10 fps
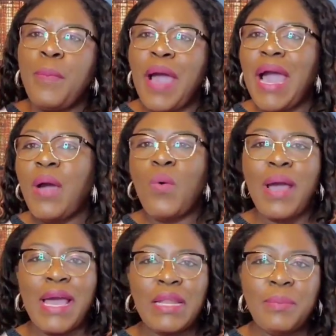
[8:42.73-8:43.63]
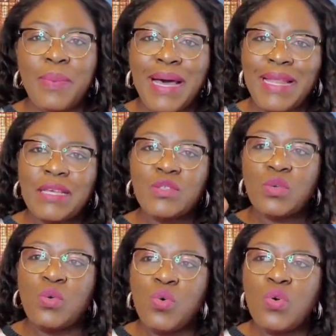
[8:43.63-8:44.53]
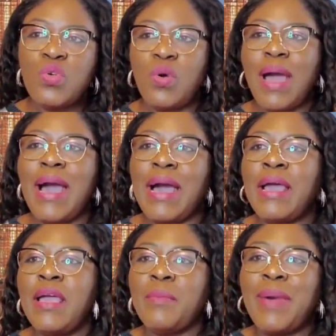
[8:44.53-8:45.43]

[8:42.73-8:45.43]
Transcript: power and balance who you are